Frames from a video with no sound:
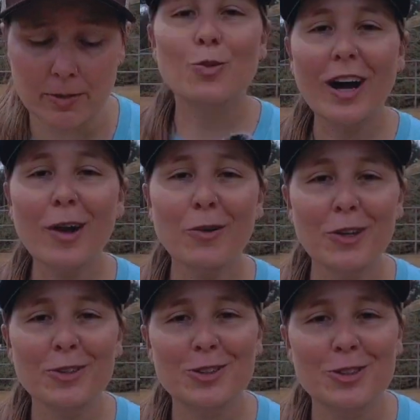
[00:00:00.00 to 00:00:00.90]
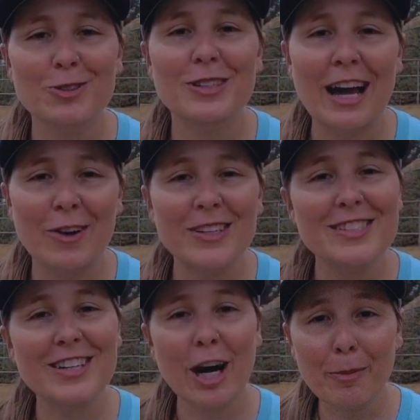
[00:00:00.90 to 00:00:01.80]
What I want you to do now
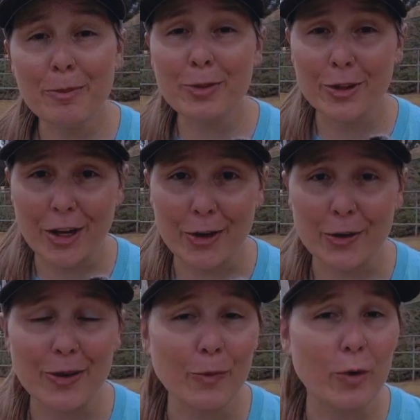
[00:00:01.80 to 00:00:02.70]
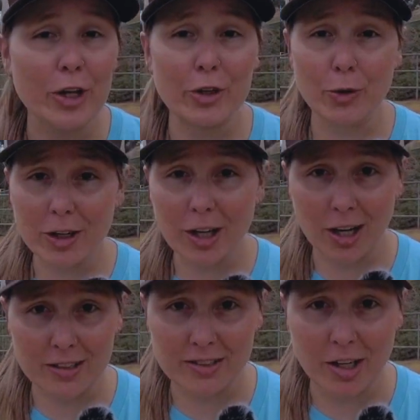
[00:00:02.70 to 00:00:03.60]
is comment below what your
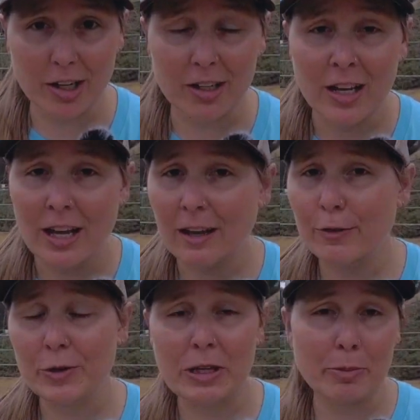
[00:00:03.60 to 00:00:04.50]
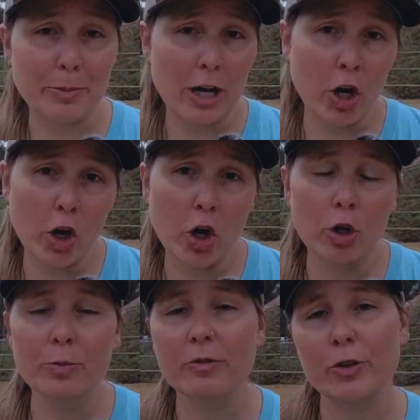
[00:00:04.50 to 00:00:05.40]
costs are if you keep them at
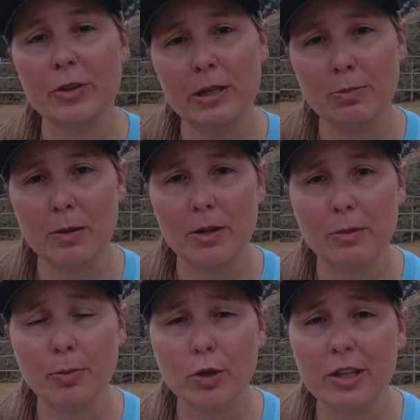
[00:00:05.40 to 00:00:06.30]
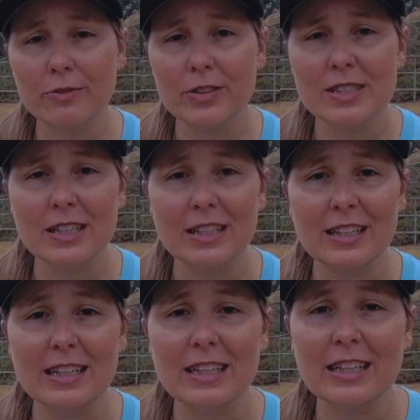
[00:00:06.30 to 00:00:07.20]
home, if you keep them in a boarding
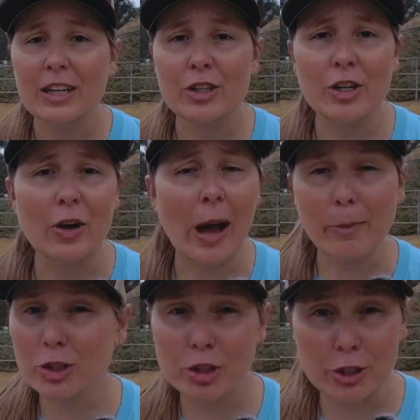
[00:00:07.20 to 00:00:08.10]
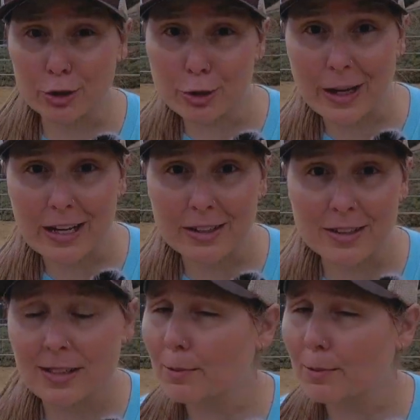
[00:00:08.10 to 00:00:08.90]
facility, you know, how much are your trainers?